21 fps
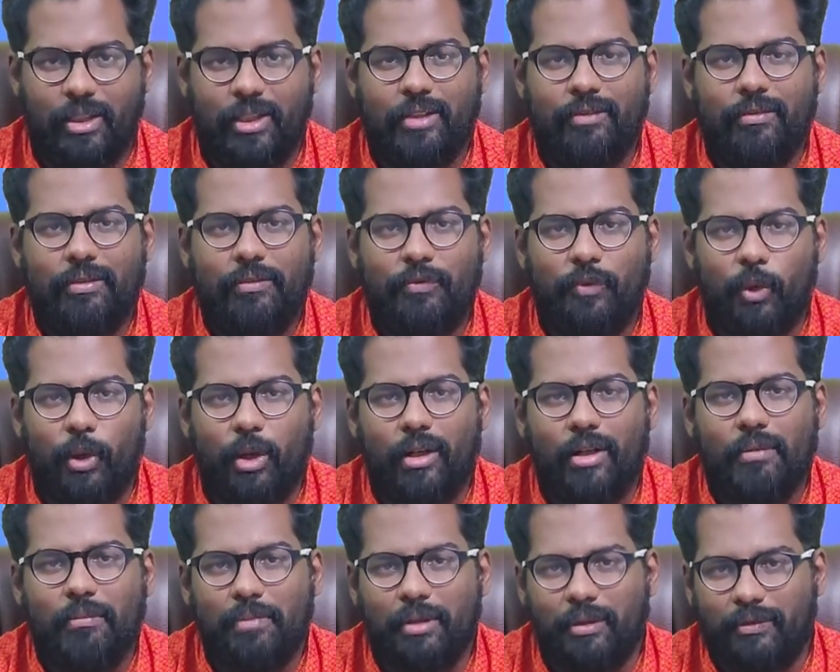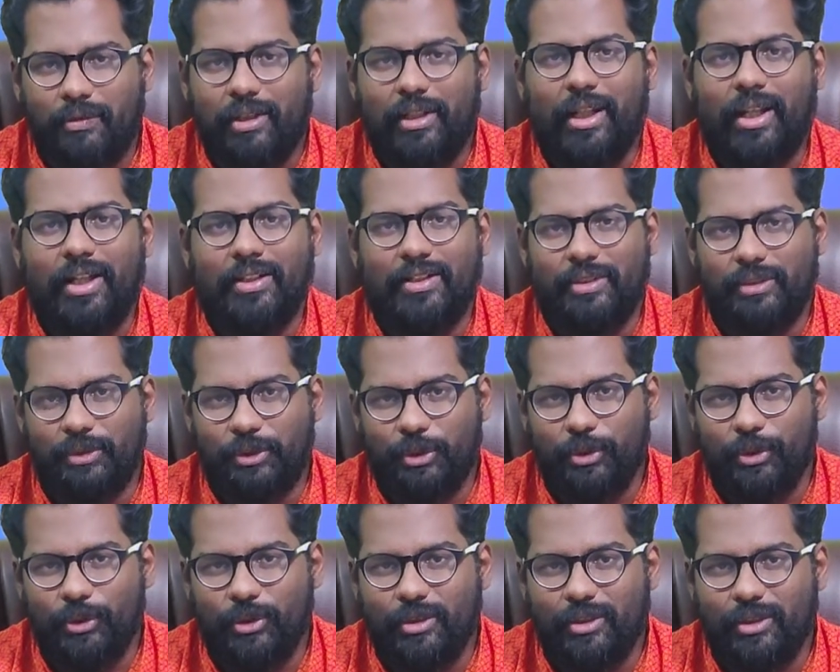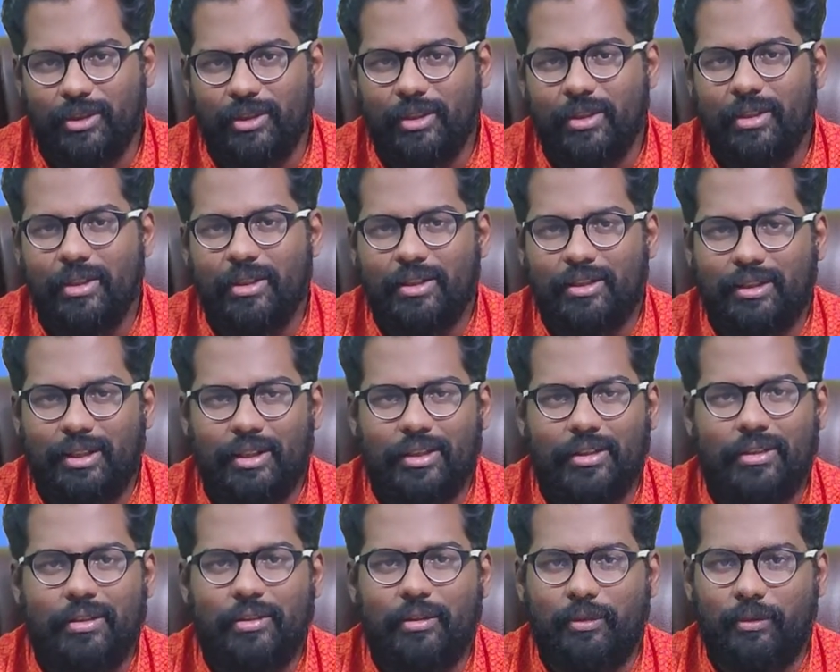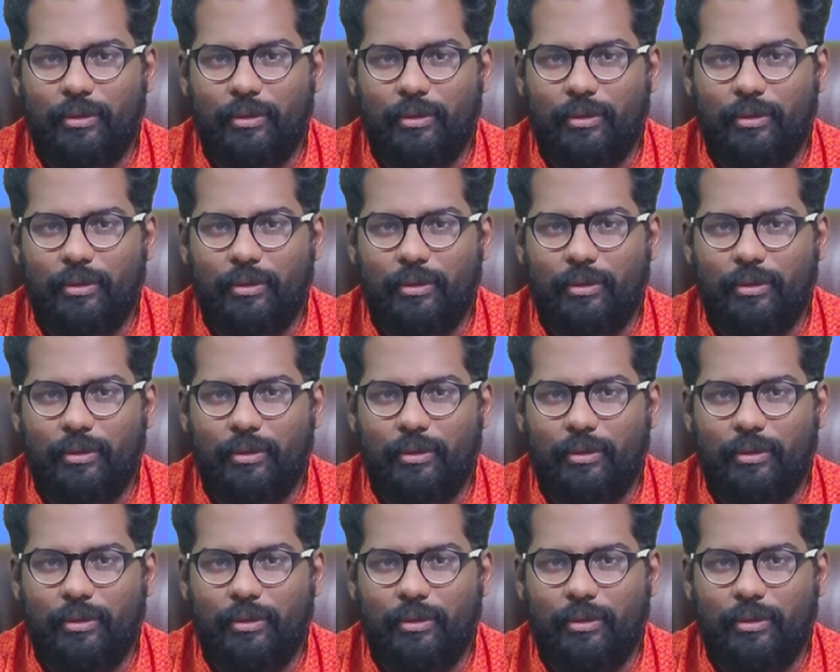Even Warren Buffett has told that